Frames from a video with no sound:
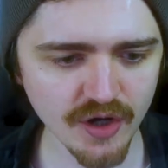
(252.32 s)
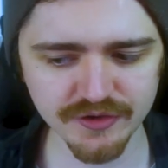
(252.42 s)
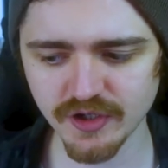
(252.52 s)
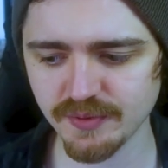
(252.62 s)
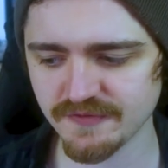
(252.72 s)
on
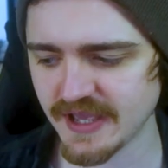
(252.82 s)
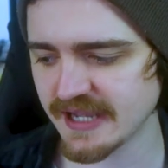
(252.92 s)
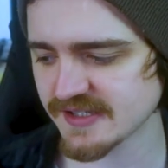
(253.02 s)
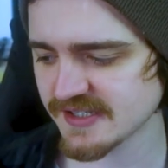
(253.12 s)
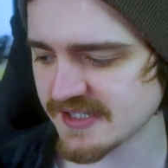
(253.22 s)
top of that,
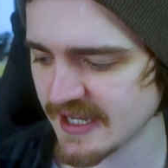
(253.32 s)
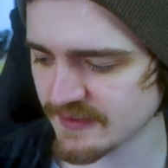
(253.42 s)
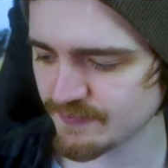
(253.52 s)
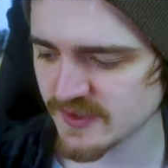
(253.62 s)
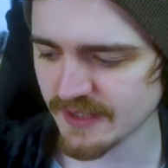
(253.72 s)
as I said,
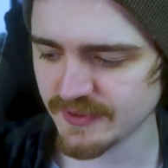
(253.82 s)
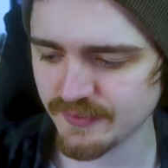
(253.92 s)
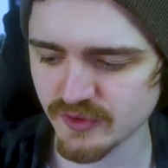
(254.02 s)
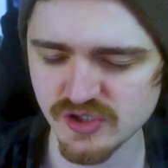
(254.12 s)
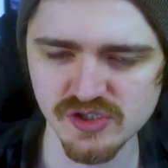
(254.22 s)
some
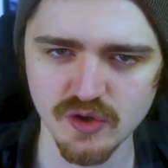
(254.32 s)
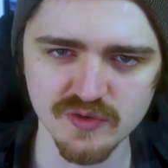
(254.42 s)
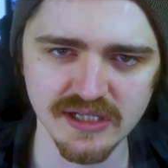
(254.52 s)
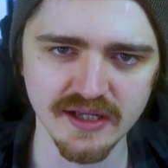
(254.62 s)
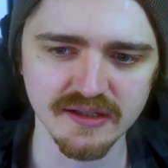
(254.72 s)
people just don't
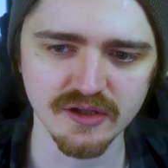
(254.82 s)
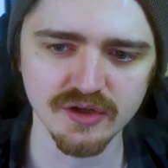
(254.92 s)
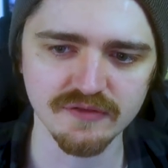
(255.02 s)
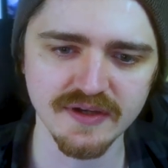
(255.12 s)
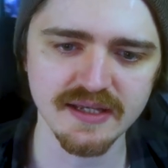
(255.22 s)
really like the
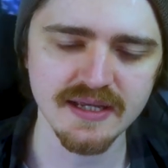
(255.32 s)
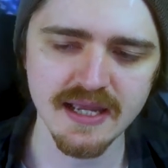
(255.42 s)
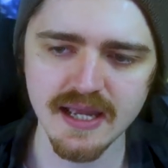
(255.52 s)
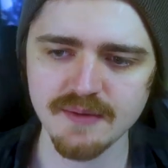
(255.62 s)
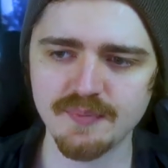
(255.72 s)
look of it.
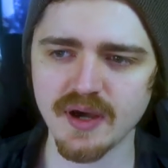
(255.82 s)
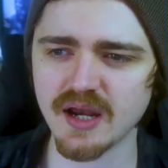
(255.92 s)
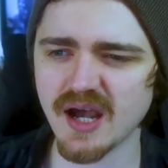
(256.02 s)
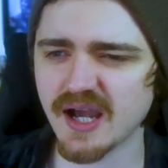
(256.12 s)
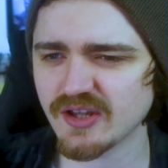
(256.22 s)

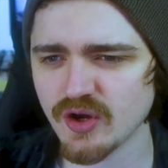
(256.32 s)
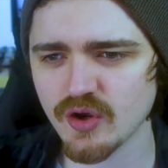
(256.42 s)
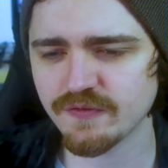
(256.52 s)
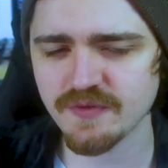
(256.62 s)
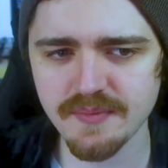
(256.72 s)
But I don't
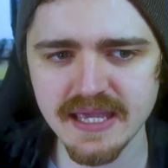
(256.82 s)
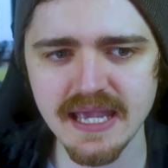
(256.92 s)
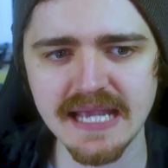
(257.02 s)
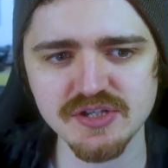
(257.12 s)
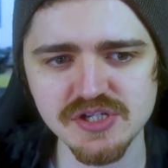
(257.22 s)
know, for me,
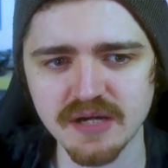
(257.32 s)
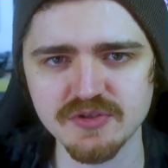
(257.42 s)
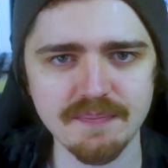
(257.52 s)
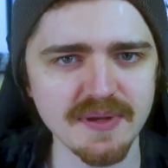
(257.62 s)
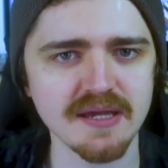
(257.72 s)
it just comes
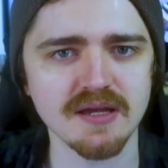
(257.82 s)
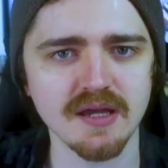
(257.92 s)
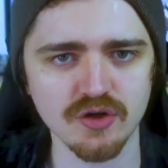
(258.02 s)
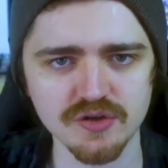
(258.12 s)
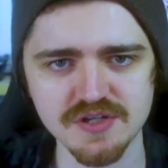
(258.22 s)
a bit
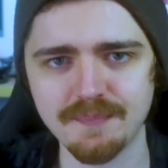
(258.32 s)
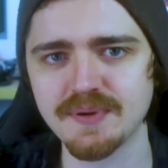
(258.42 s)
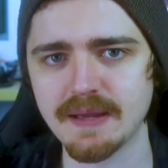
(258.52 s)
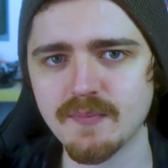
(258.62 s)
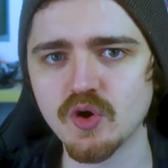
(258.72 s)
across a
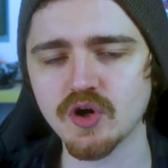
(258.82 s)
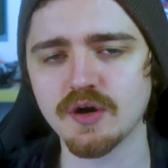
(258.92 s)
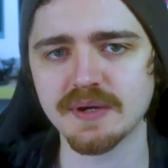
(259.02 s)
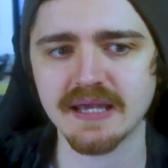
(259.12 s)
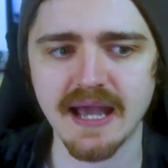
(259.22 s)
bit more
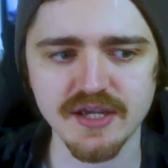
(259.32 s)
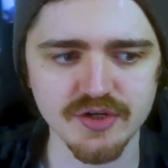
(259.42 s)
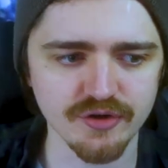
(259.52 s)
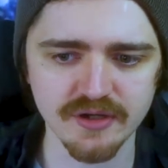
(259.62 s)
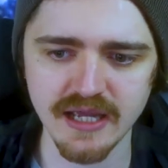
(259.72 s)
comic
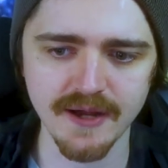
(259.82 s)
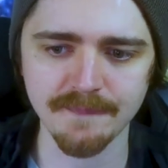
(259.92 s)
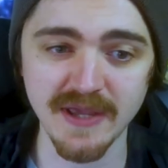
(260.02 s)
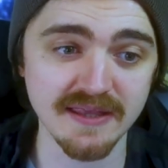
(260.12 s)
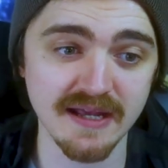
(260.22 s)
accurate.
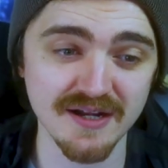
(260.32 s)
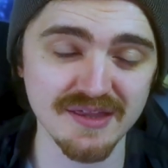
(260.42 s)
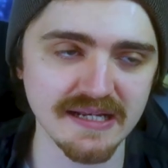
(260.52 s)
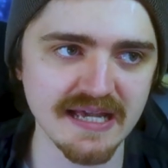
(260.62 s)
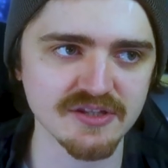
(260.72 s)
Um, and, and, I
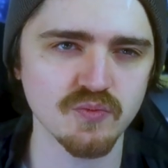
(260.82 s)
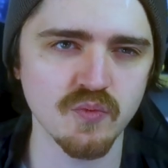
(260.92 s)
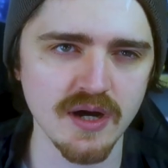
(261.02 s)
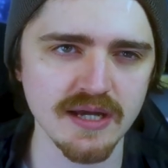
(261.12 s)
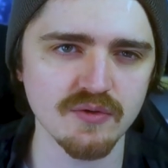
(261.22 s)
think that's
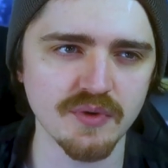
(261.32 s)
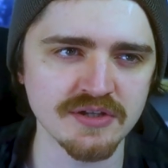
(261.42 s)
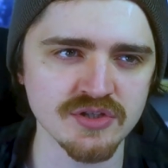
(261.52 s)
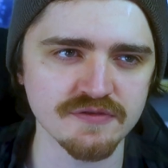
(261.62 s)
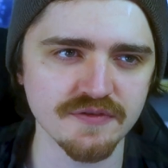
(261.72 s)
why it
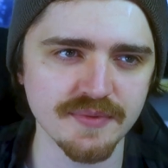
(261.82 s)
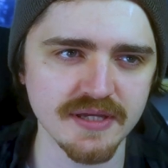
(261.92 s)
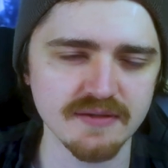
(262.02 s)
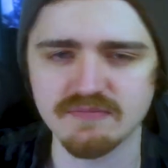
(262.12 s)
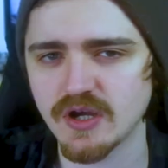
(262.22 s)
wins for
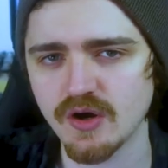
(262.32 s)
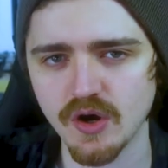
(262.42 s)
me uh,